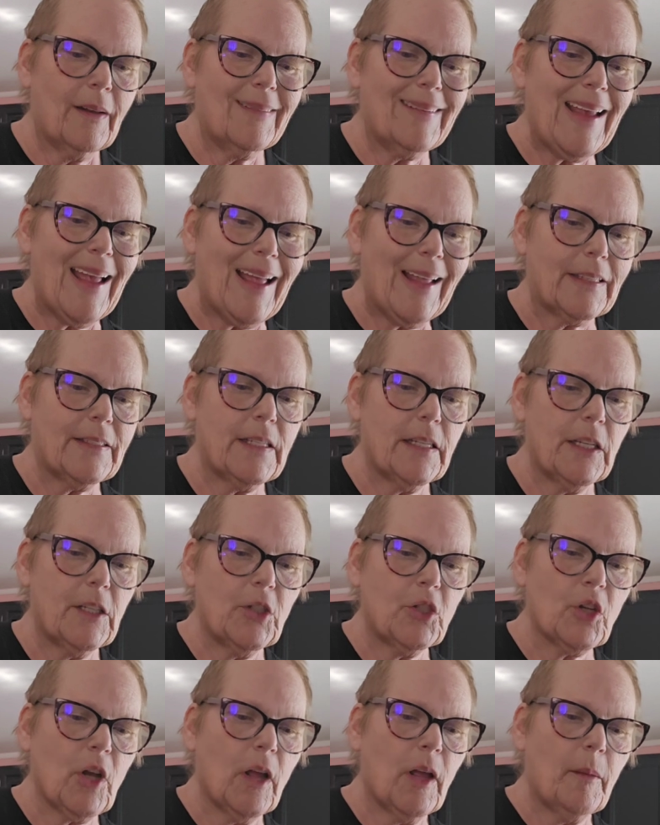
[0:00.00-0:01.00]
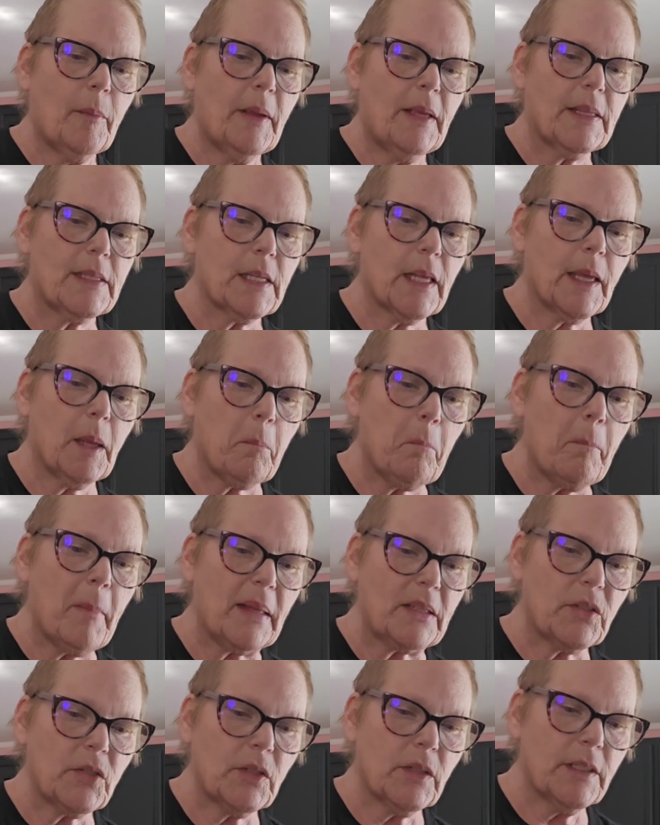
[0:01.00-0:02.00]
taxing job, it's like
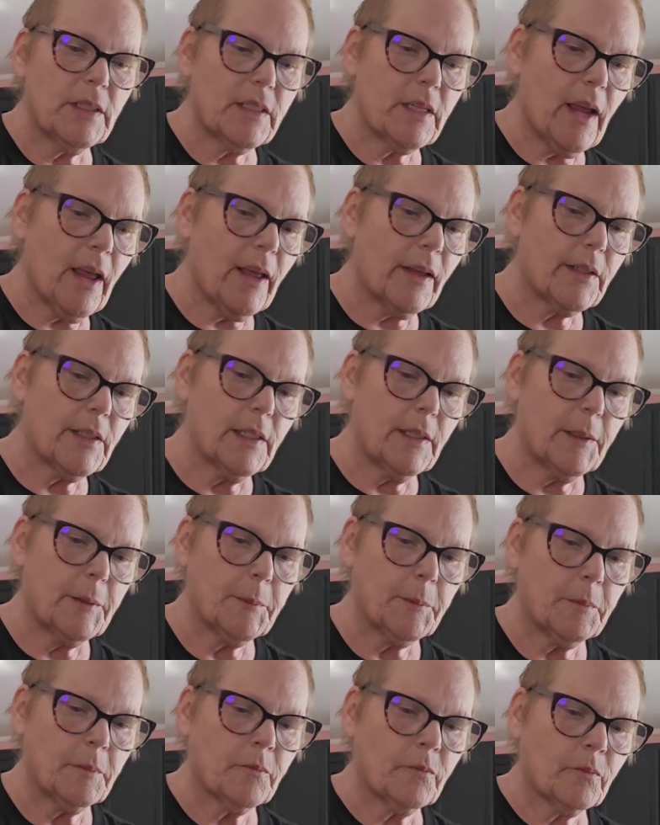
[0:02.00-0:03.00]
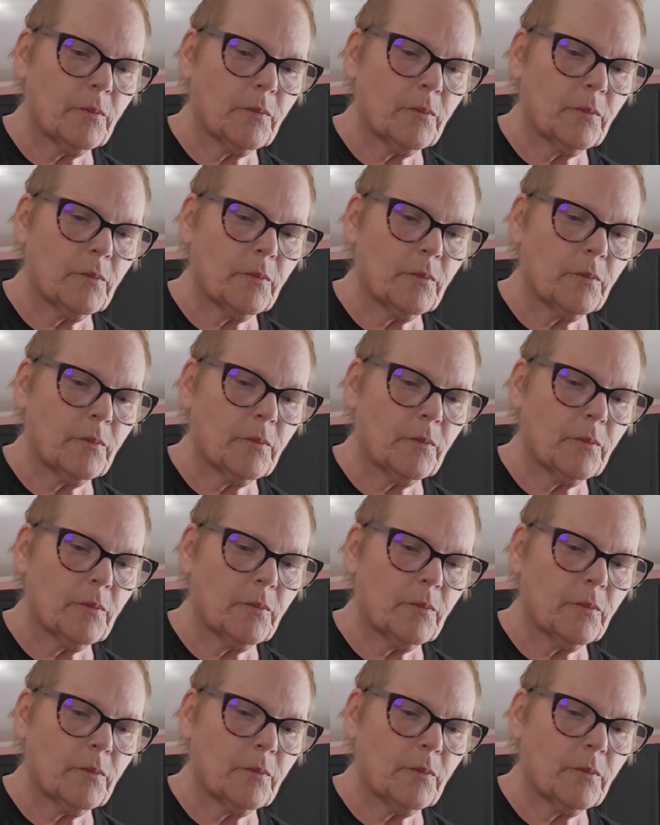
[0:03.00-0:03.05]
mentally taxing.